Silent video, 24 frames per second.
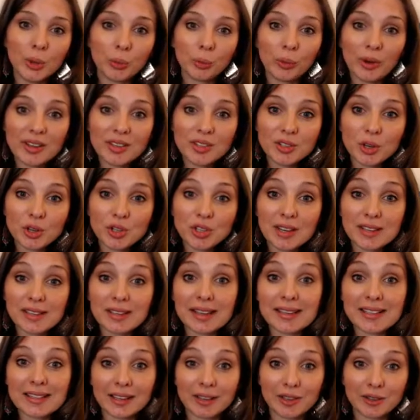Research has
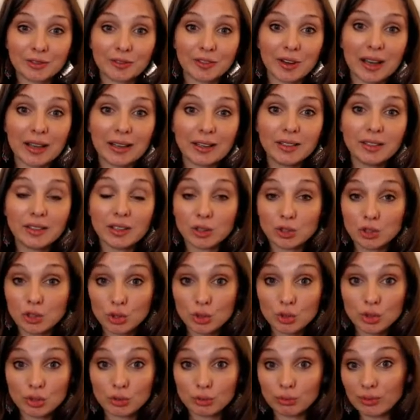identified that
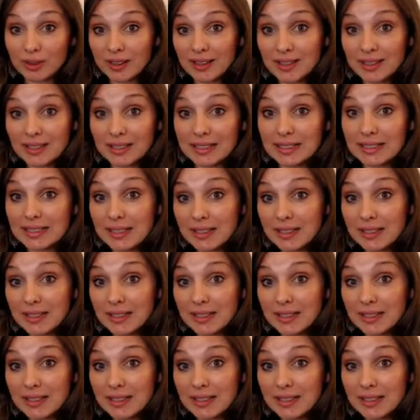due to recent